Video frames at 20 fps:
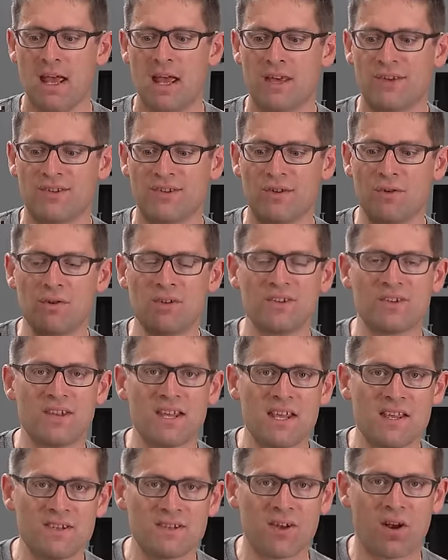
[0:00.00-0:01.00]
As soon as
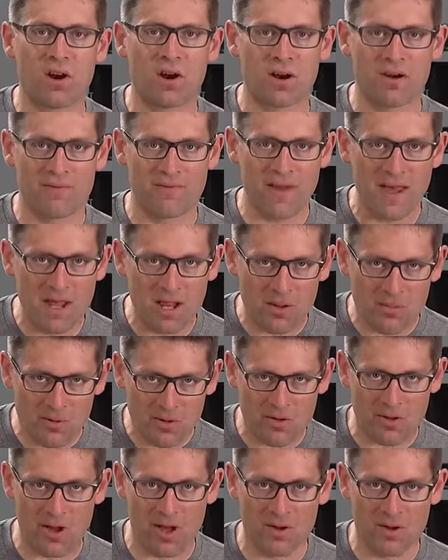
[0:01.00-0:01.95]
these are available